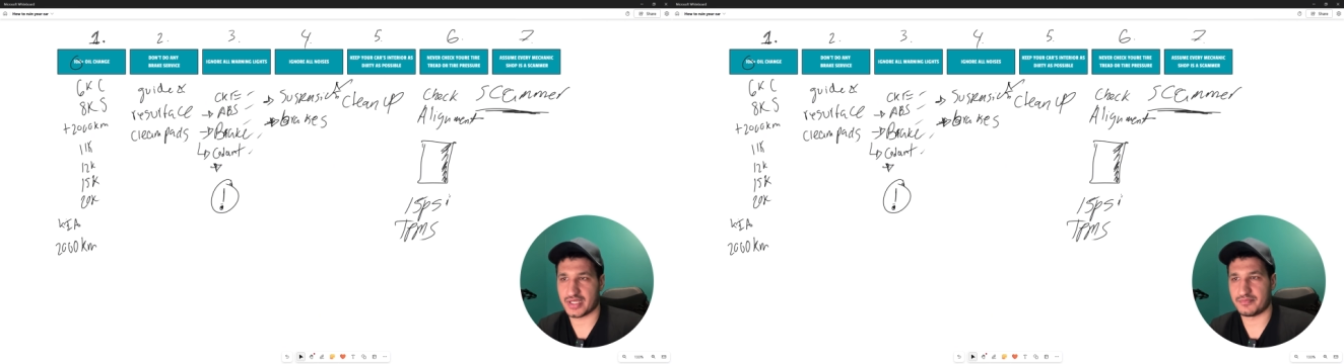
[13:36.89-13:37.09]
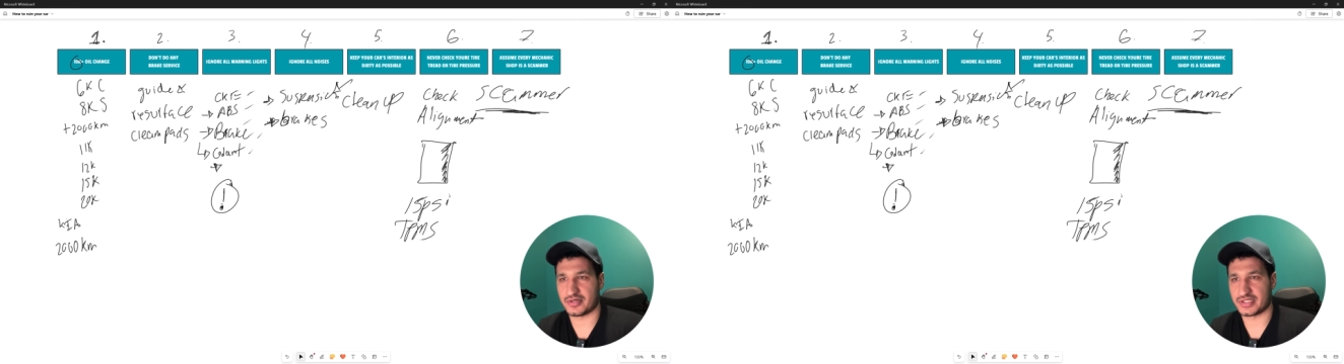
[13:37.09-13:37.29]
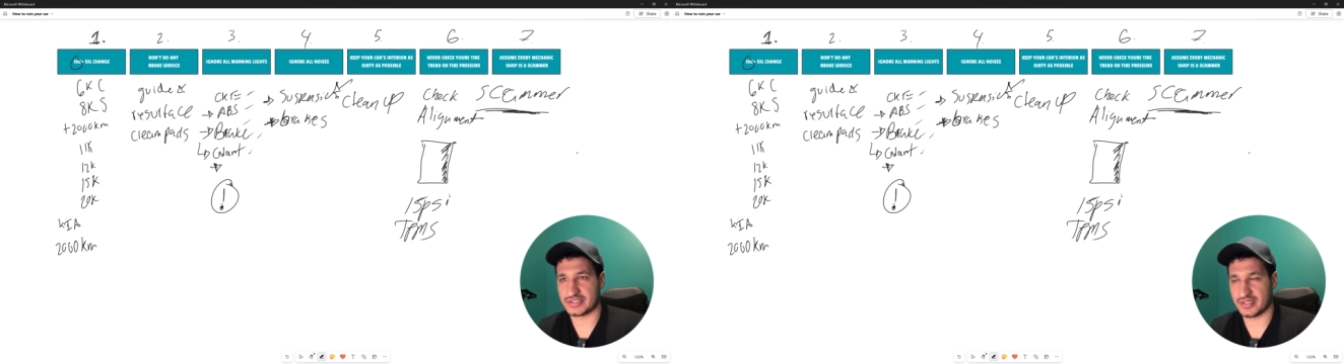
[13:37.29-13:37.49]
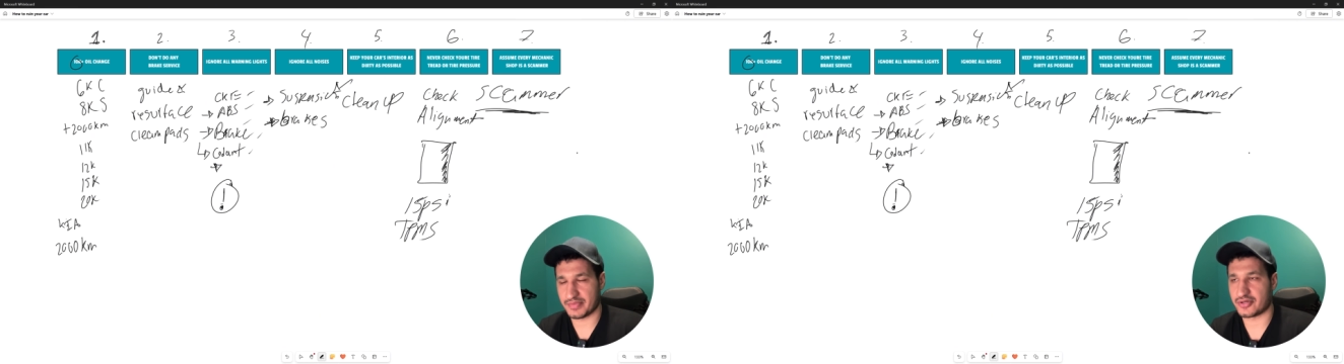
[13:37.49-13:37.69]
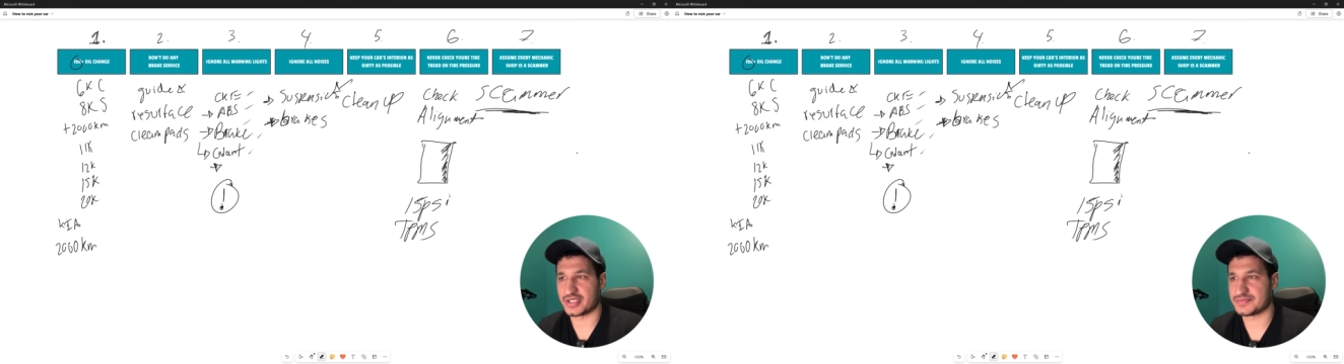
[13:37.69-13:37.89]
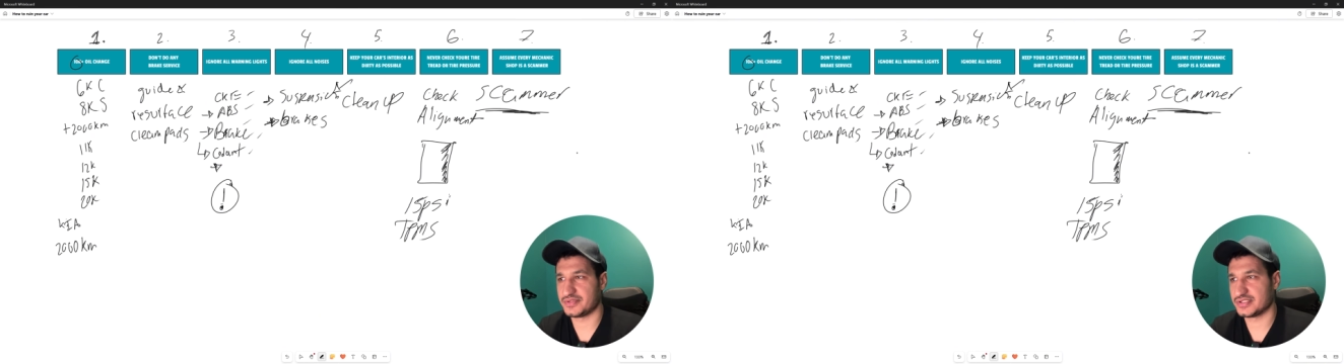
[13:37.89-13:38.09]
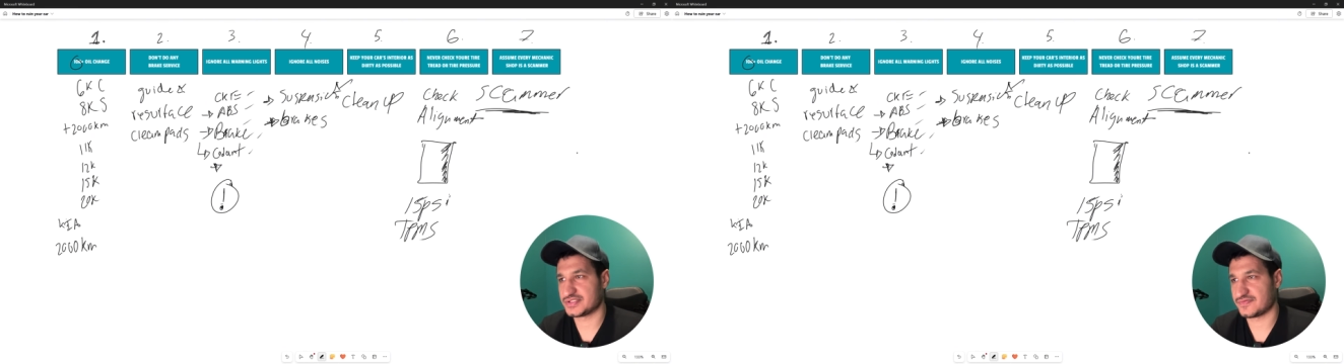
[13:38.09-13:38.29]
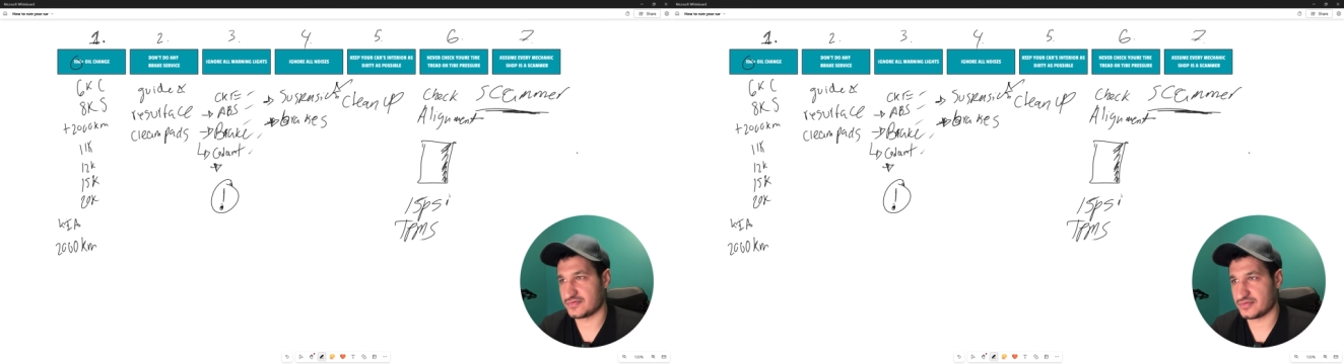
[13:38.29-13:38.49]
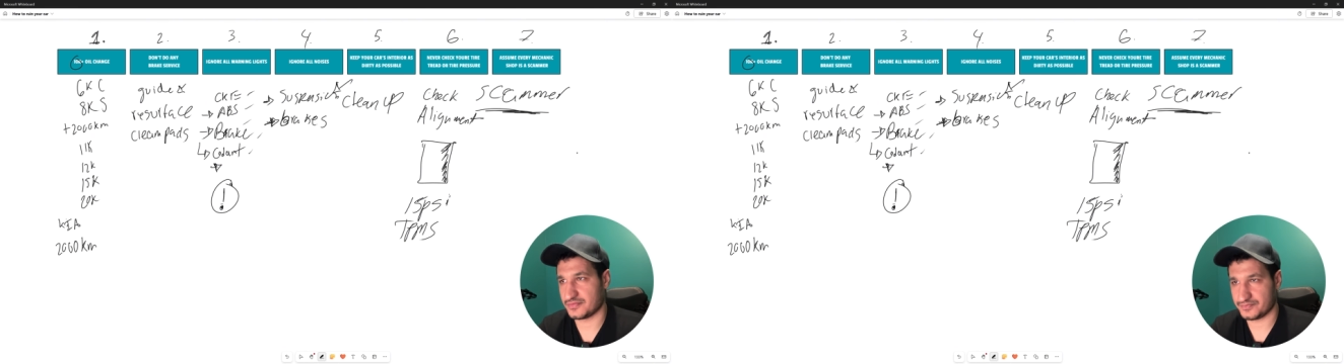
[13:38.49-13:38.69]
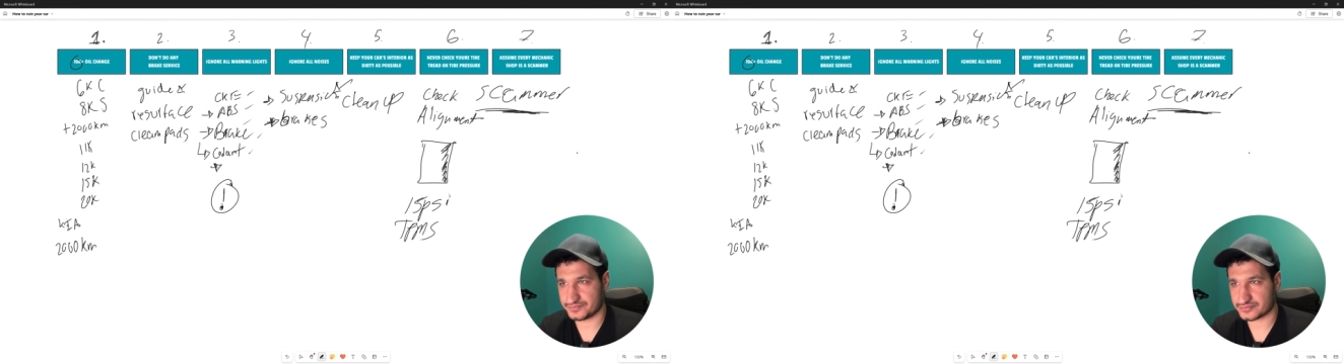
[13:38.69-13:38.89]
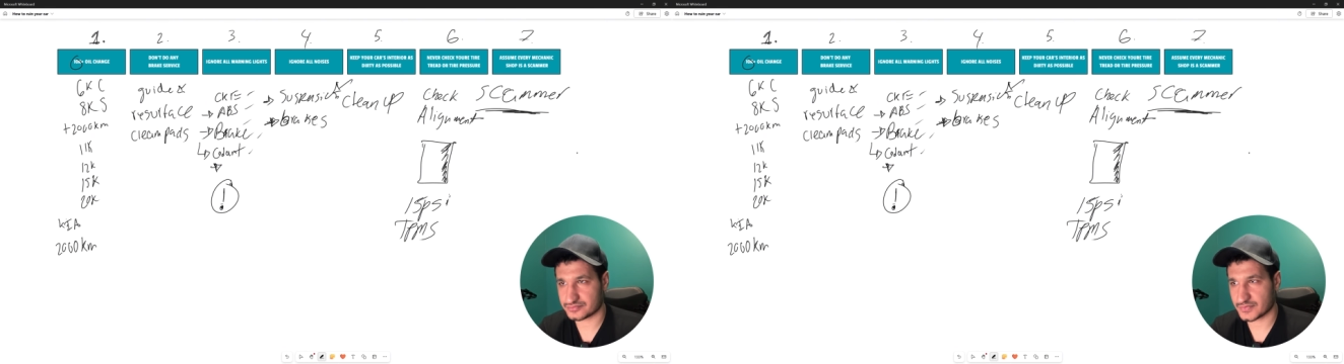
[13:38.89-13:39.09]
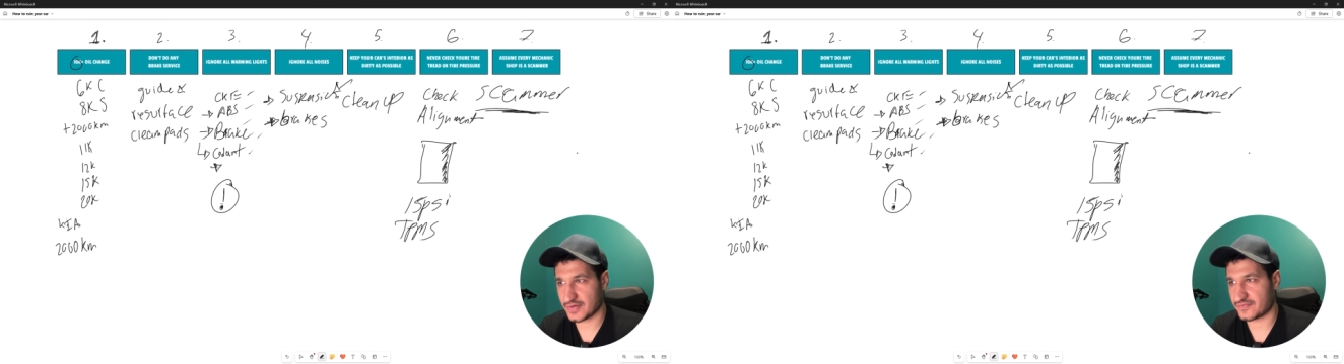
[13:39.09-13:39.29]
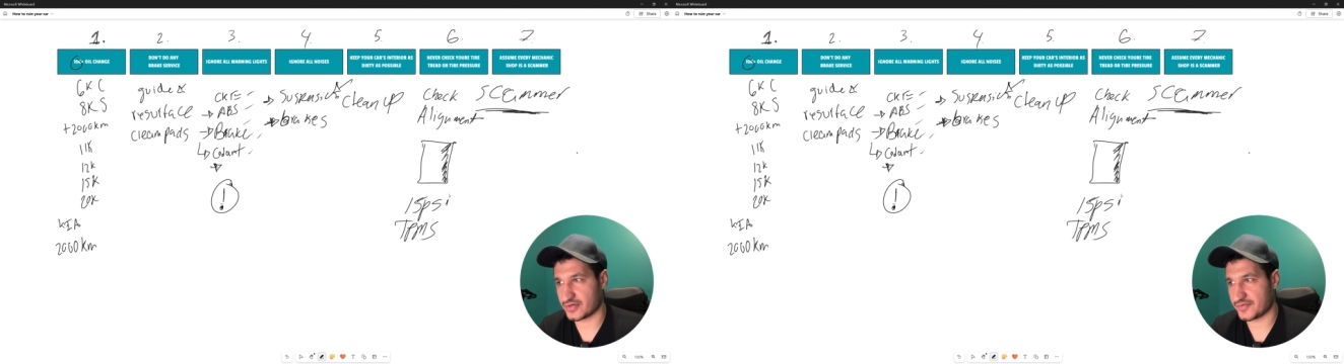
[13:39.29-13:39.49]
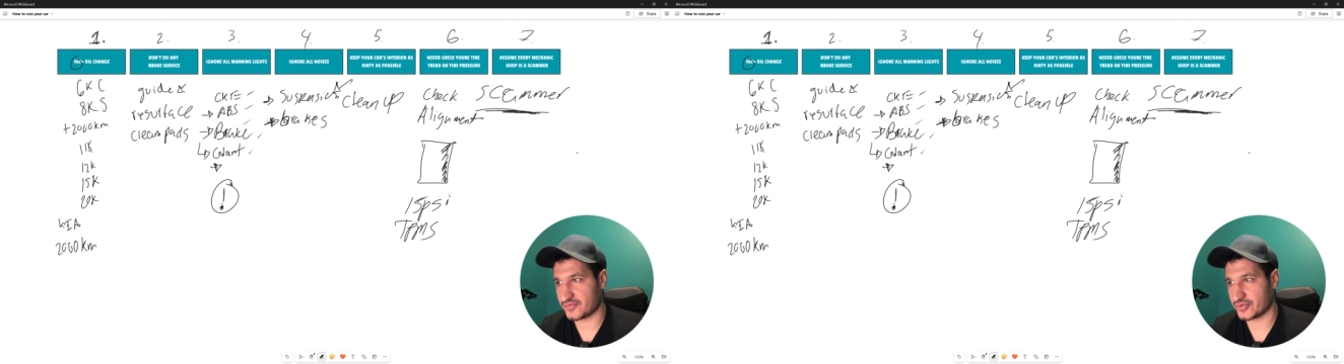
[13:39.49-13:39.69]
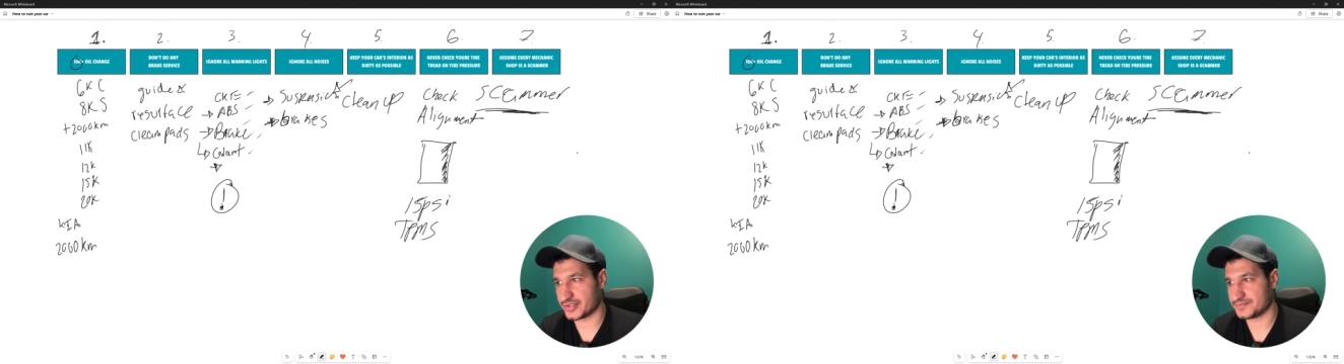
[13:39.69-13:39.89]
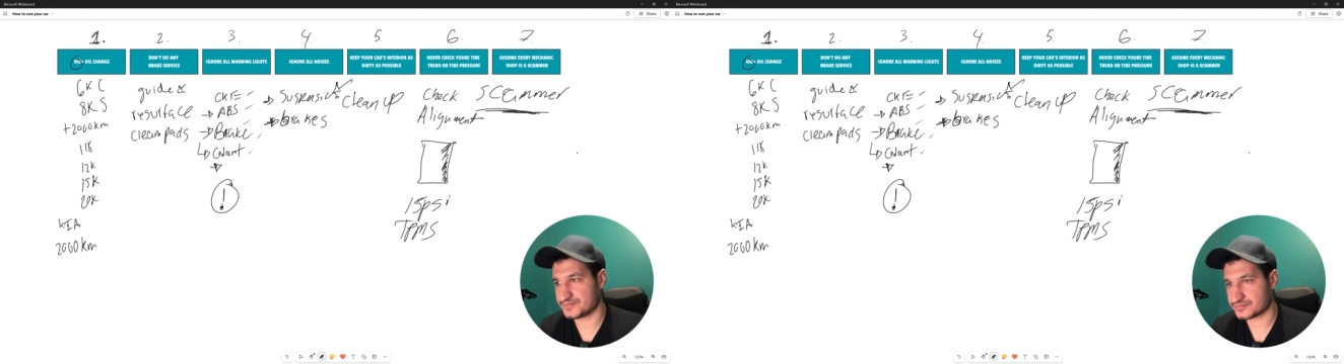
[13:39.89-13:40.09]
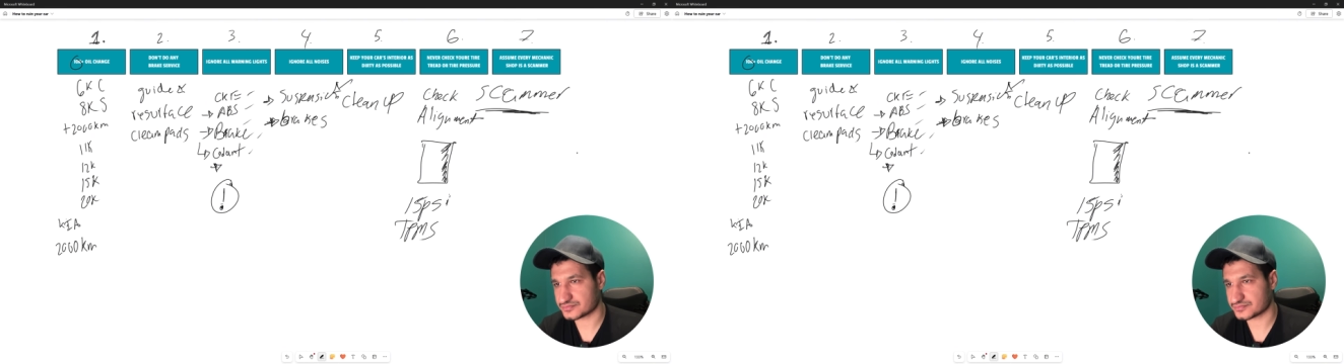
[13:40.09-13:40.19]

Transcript: and better experience for everyone